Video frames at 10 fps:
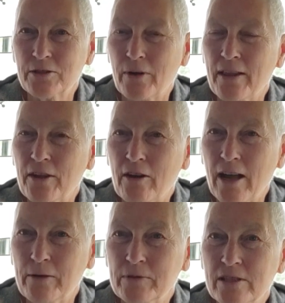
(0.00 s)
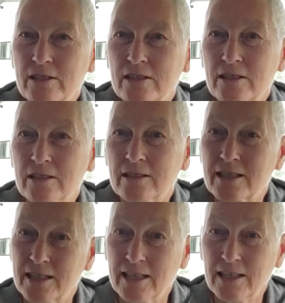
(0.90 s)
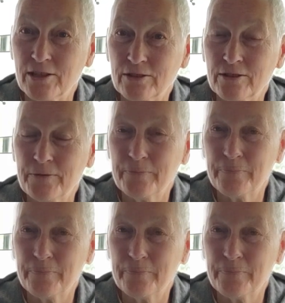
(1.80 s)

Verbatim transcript: so I thought I would just sit here,